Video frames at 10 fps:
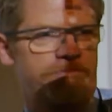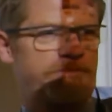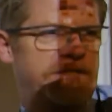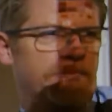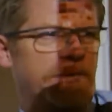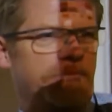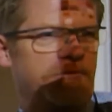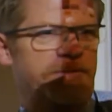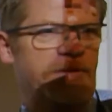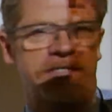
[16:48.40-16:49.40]
Some people
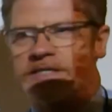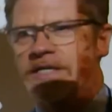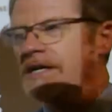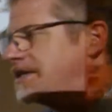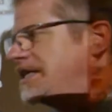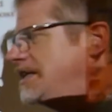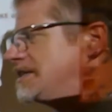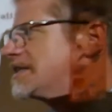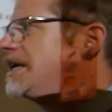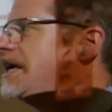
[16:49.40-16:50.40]
responded. They didn't
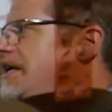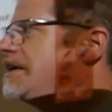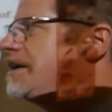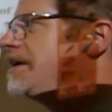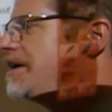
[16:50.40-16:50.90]
say